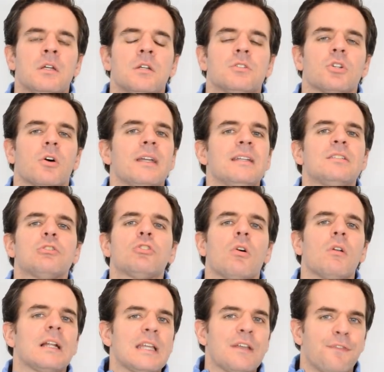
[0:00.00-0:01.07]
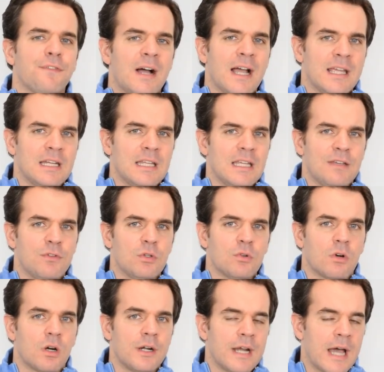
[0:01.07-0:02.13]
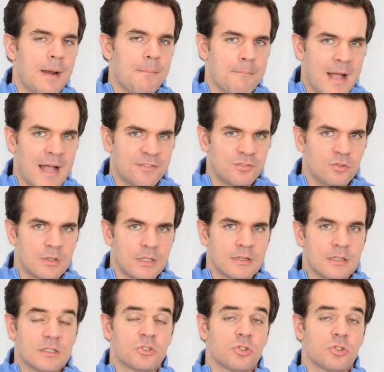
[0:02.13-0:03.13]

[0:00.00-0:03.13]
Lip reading: So it's totally fine if you are not mastering this.